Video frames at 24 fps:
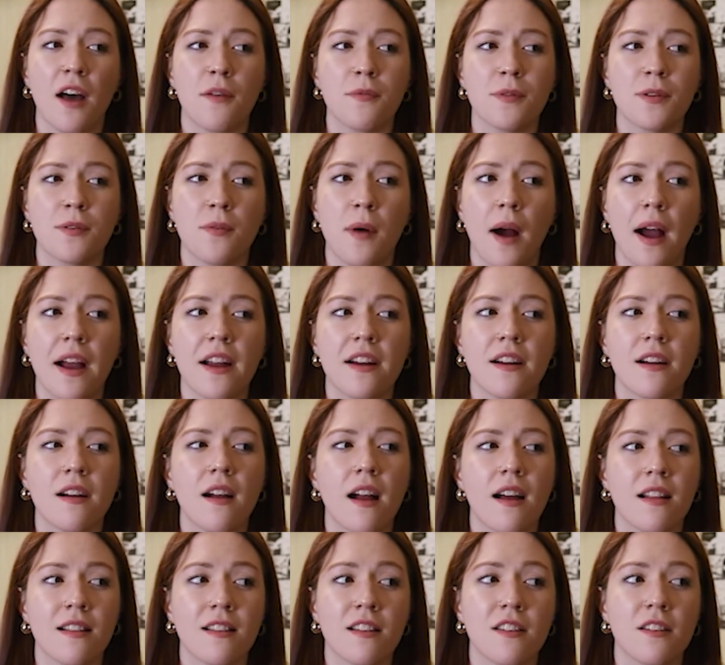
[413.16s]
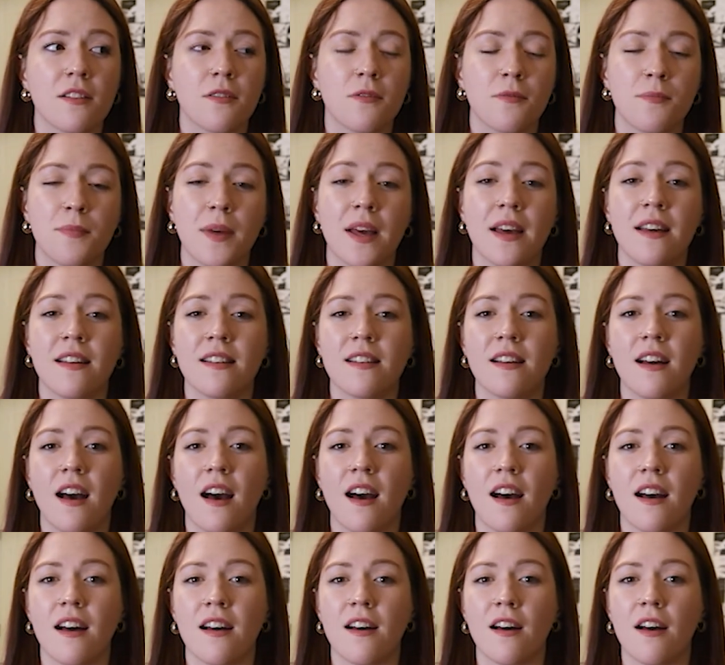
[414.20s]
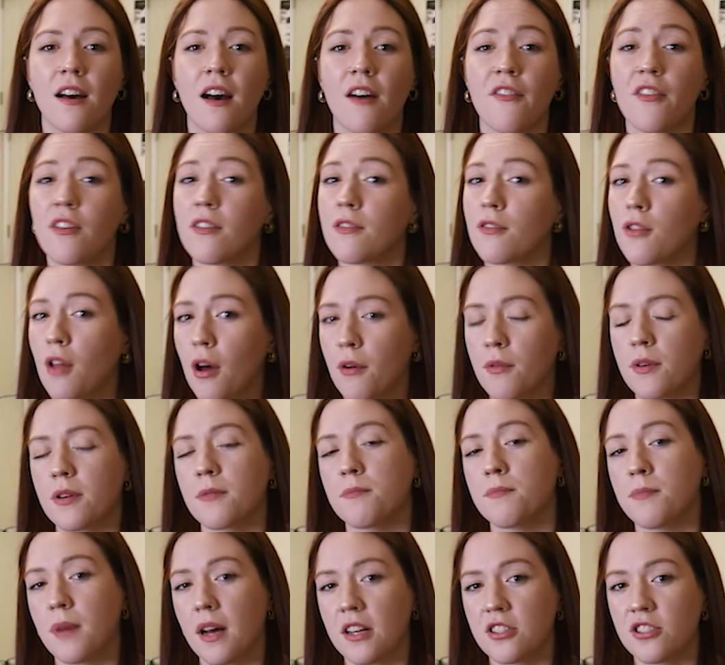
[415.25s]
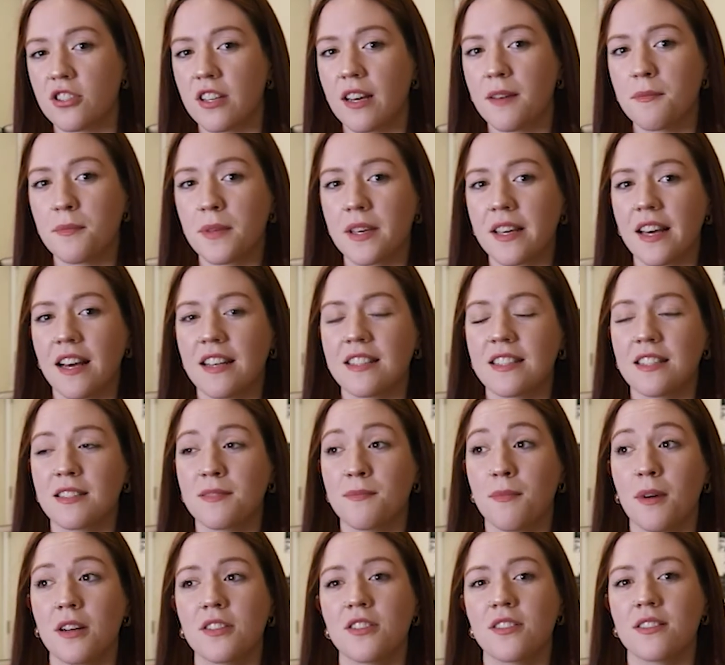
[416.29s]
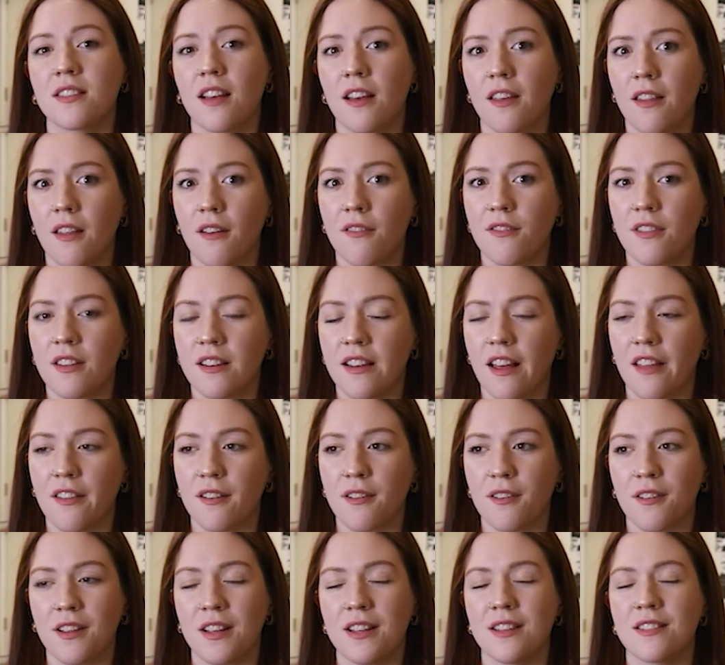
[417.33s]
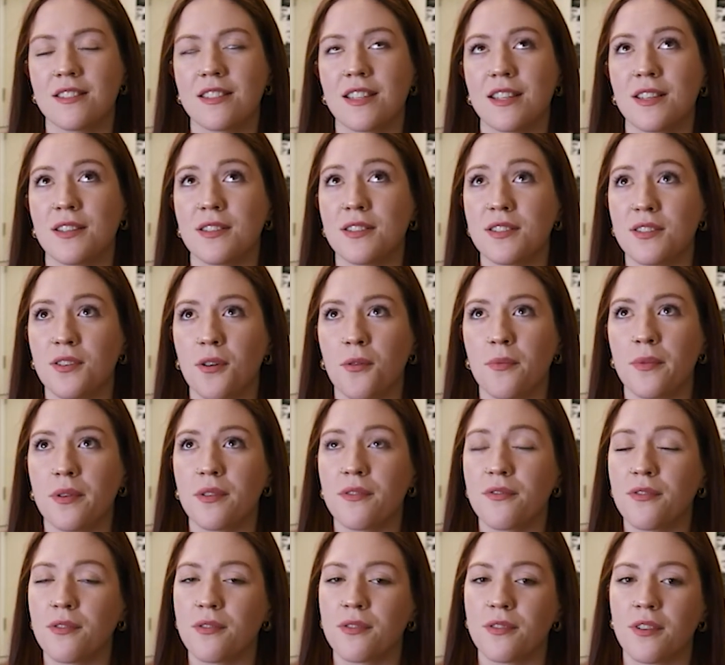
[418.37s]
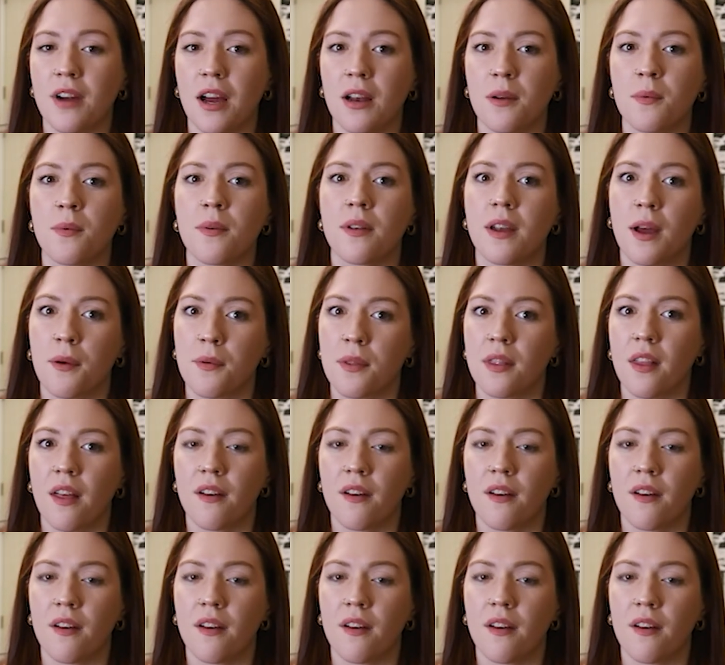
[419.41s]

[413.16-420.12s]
require a little bit of a lower budget, because as much as I love the Netherlands and it's so beautiful and incredible and I would